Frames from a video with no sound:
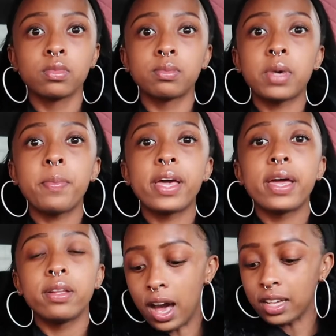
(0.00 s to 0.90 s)
my
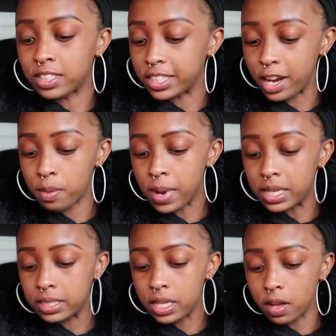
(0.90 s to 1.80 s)
bad, I scared
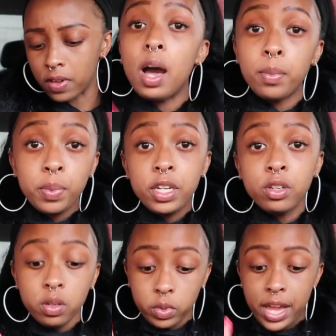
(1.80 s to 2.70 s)
myself. I'm gonna be
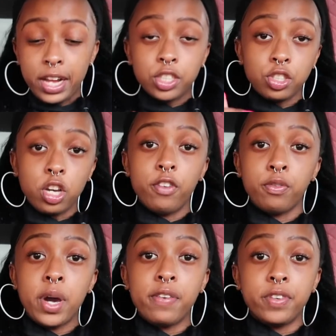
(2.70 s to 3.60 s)
doing reactions off
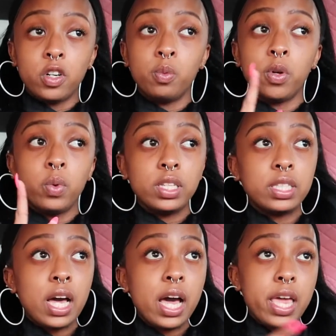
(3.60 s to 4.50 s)
of my phone, but once
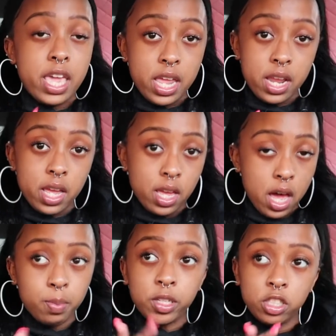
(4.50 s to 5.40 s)
I edit,
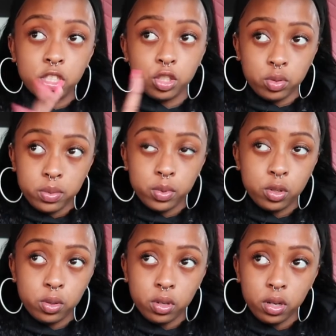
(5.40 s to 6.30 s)
I'm gonna just screen
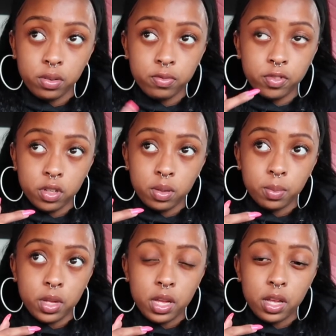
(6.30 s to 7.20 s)
record
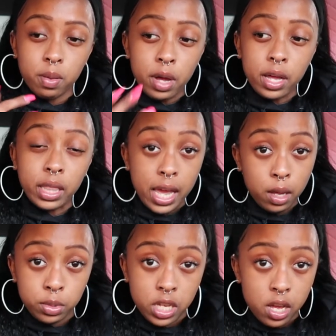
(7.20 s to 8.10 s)
from my
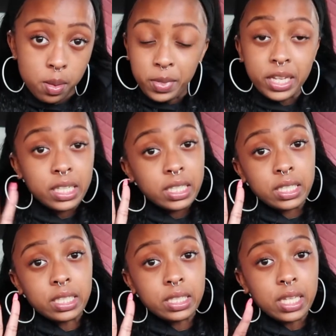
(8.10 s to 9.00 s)
laptop
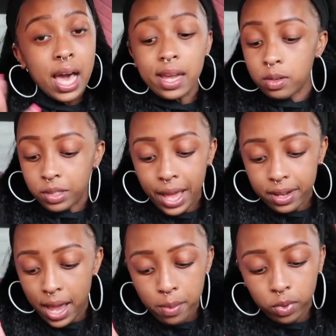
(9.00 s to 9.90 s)
because
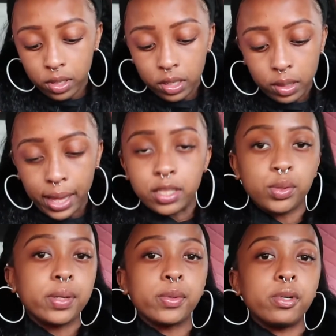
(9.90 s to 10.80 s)
I really don't like
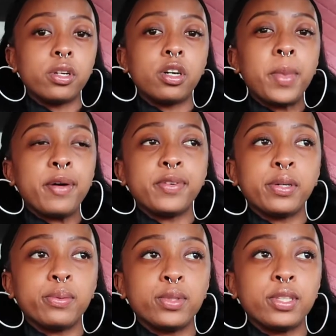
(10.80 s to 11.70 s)
screen recording on my
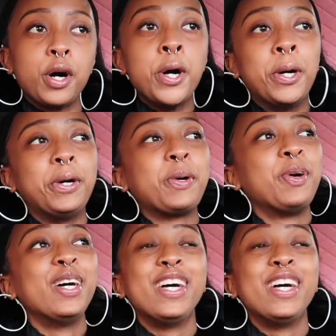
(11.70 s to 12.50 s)
phone. So